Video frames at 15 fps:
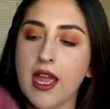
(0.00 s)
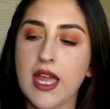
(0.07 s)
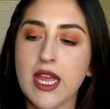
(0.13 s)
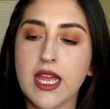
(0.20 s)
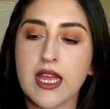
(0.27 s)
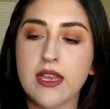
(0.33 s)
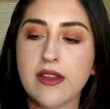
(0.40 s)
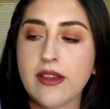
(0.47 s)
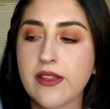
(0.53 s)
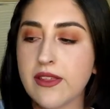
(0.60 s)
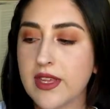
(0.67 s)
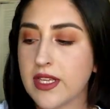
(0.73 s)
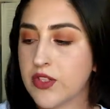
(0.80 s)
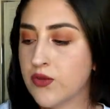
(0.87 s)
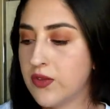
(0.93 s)
and
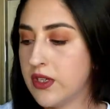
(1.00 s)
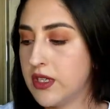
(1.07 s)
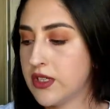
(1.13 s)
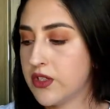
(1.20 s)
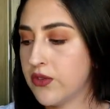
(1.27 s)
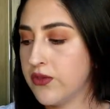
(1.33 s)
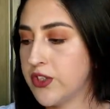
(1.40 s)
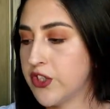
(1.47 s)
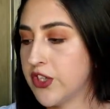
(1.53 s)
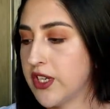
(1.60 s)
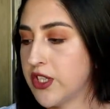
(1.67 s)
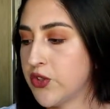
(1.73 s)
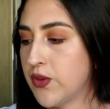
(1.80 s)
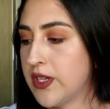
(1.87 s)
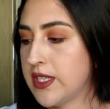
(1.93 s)
this was
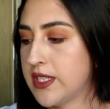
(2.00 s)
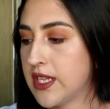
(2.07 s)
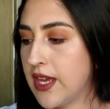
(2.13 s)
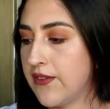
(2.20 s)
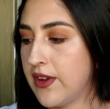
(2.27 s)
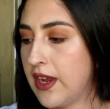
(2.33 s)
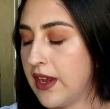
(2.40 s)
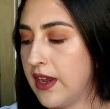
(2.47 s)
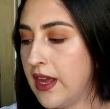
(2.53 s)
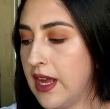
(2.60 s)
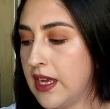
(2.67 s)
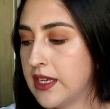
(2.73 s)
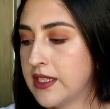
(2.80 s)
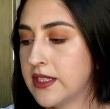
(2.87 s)
originally 27